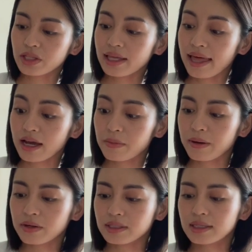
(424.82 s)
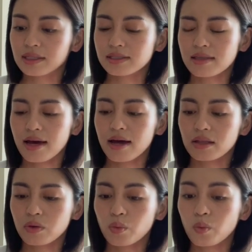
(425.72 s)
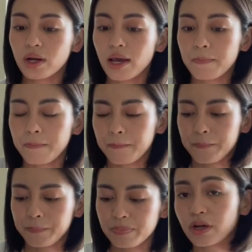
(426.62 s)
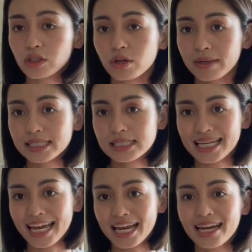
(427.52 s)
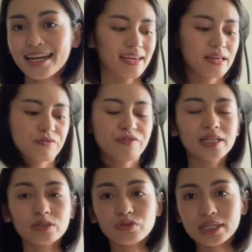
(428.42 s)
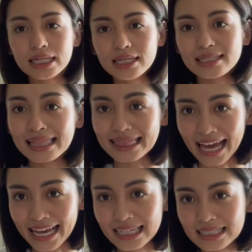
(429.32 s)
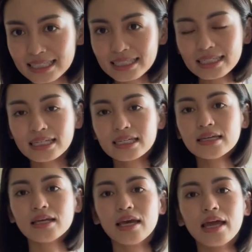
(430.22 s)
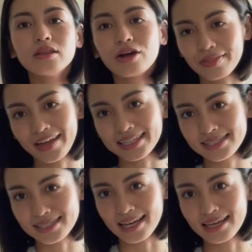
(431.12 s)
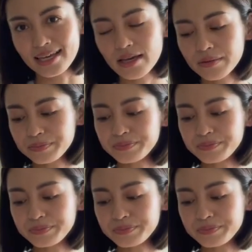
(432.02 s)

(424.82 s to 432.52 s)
I like about it is that when I put it on my skin, it feels really light and not that sticky.